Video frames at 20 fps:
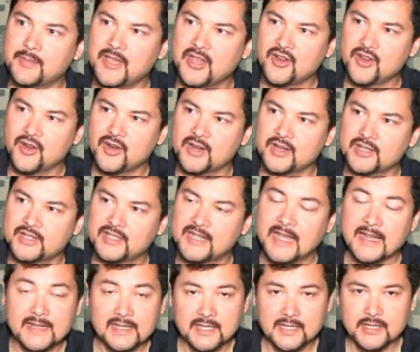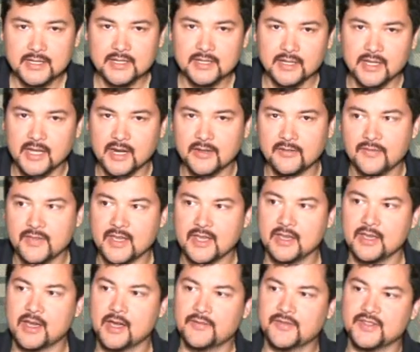Here in Texas, a lot of
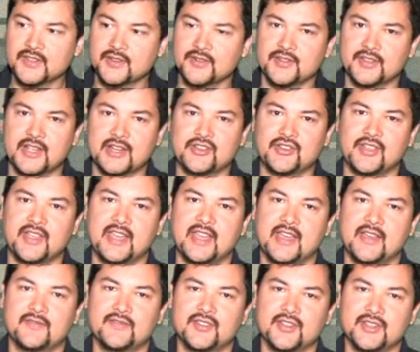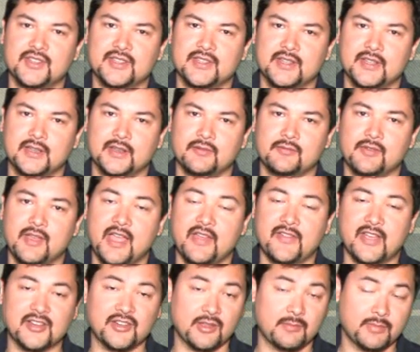the officers actually have will
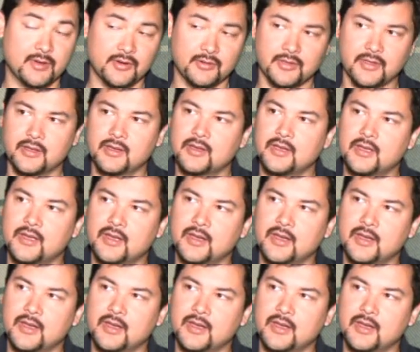have actually both.